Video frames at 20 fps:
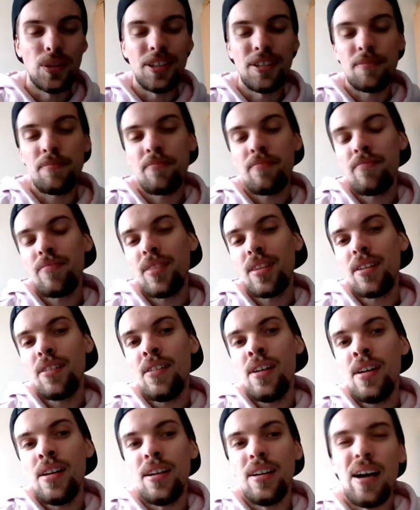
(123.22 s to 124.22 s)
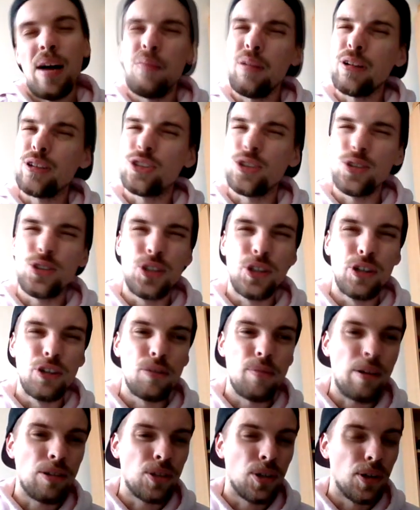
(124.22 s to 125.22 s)
Sworn. I'm not so sure
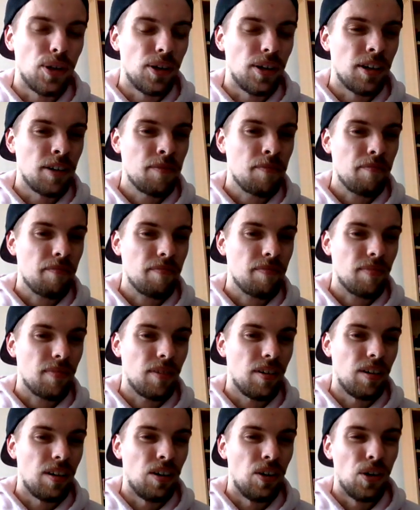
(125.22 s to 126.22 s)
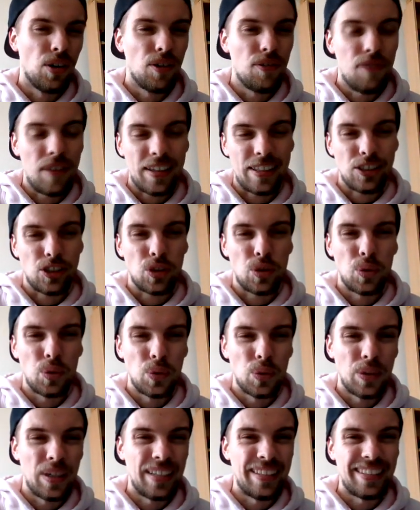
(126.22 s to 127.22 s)
about her. Her effect is
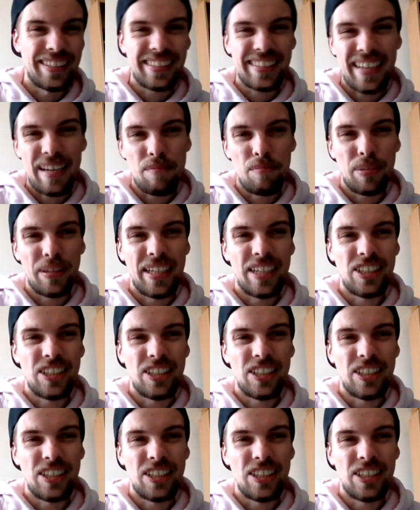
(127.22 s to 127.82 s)
cool, and it can